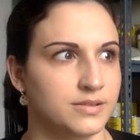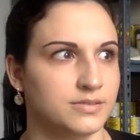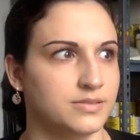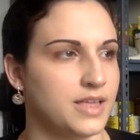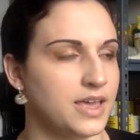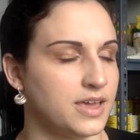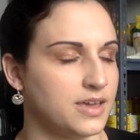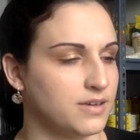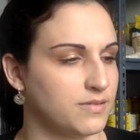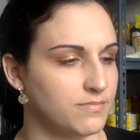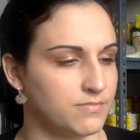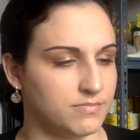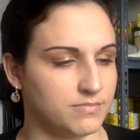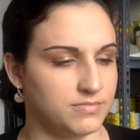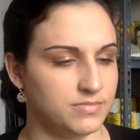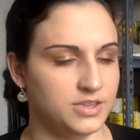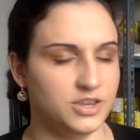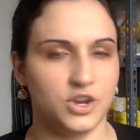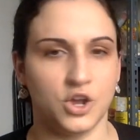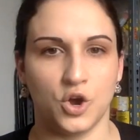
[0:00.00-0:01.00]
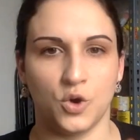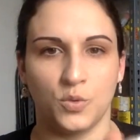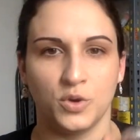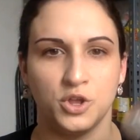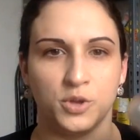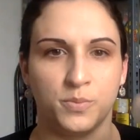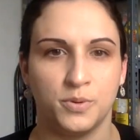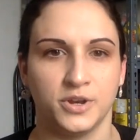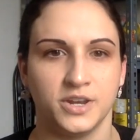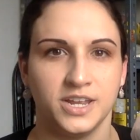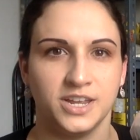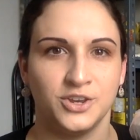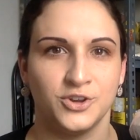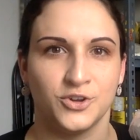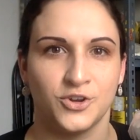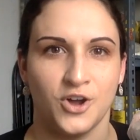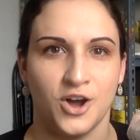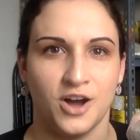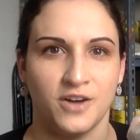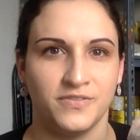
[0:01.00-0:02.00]
like, you know, where you put it in
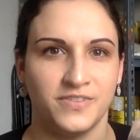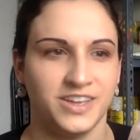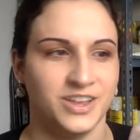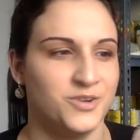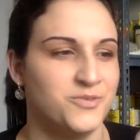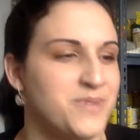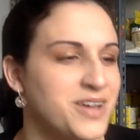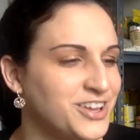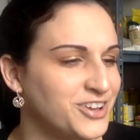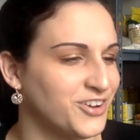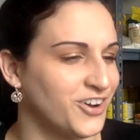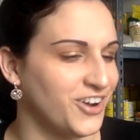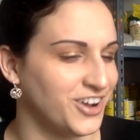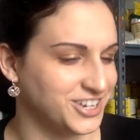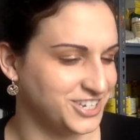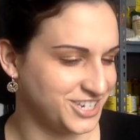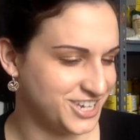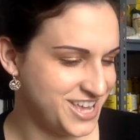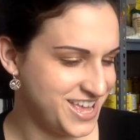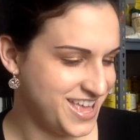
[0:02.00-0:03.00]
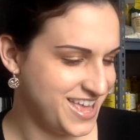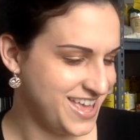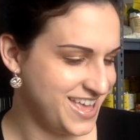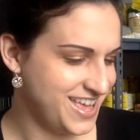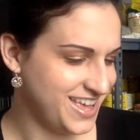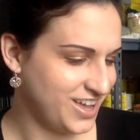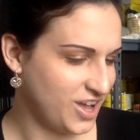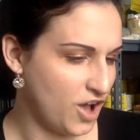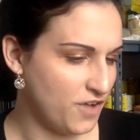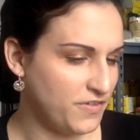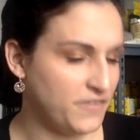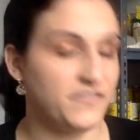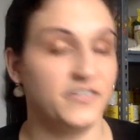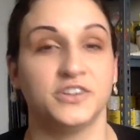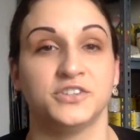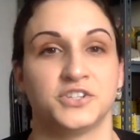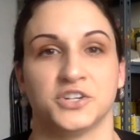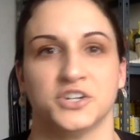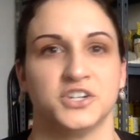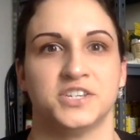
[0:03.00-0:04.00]
your coffee. Oh my gosh, coffee
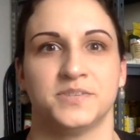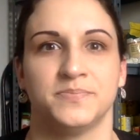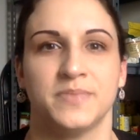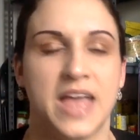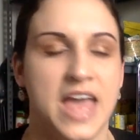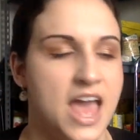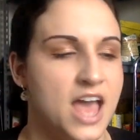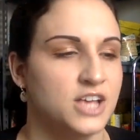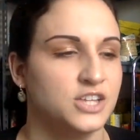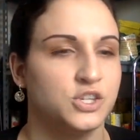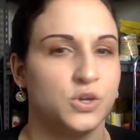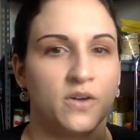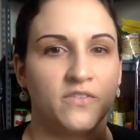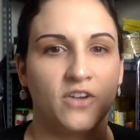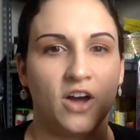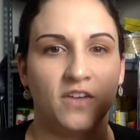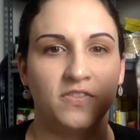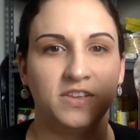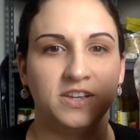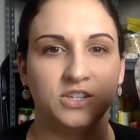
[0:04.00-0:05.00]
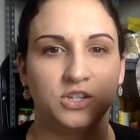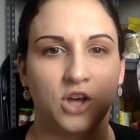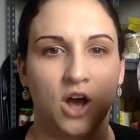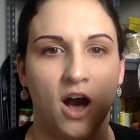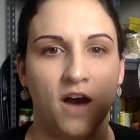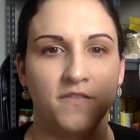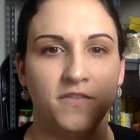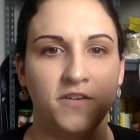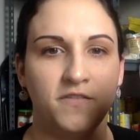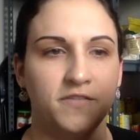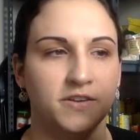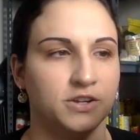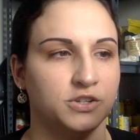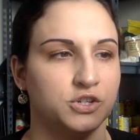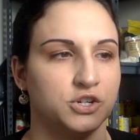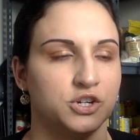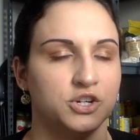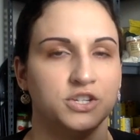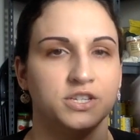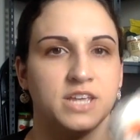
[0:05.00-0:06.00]
filters. So I've got these coffee
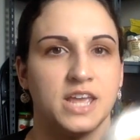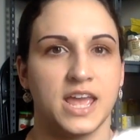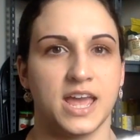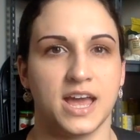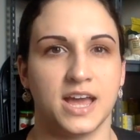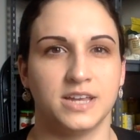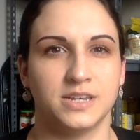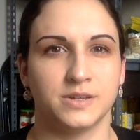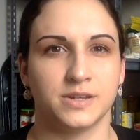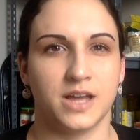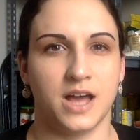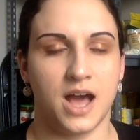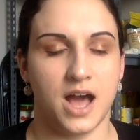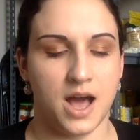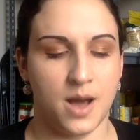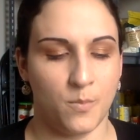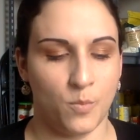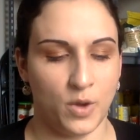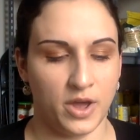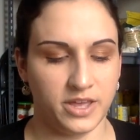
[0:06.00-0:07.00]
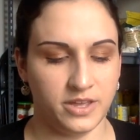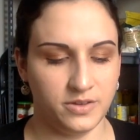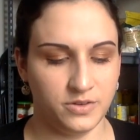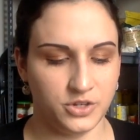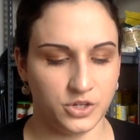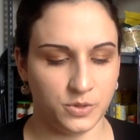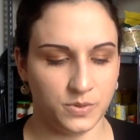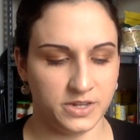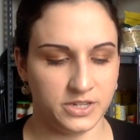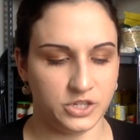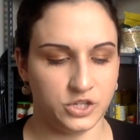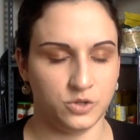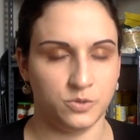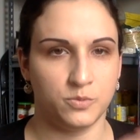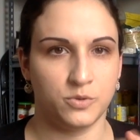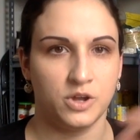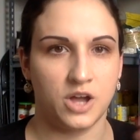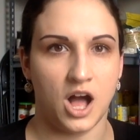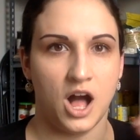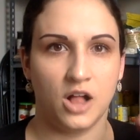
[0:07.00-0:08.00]
filters, and um, what you do is you
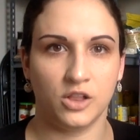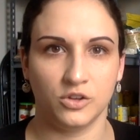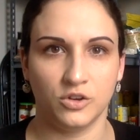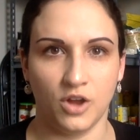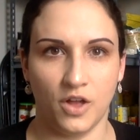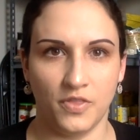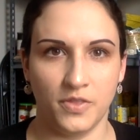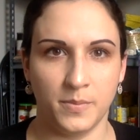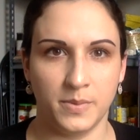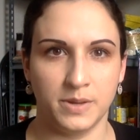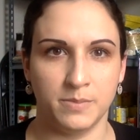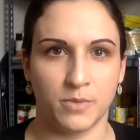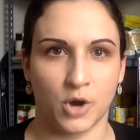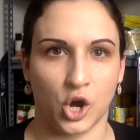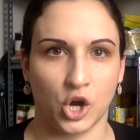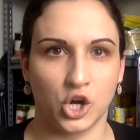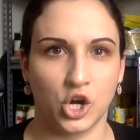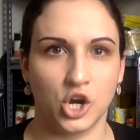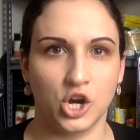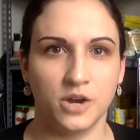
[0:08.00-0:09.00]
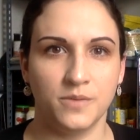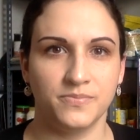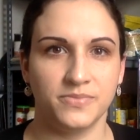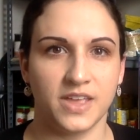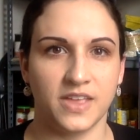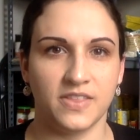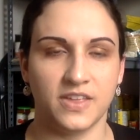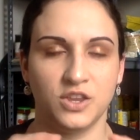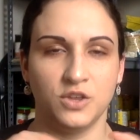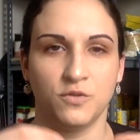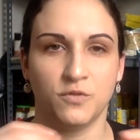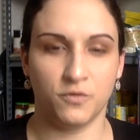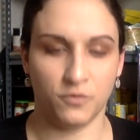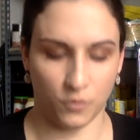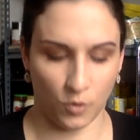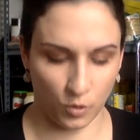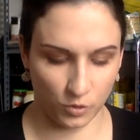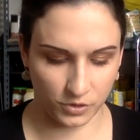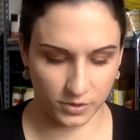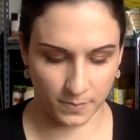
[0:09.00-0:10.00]
color on them in marker, and then you
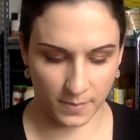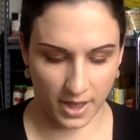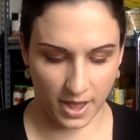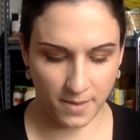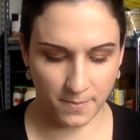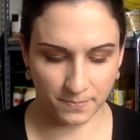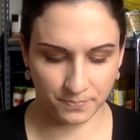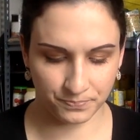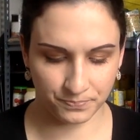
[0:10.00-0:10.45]
fold them up.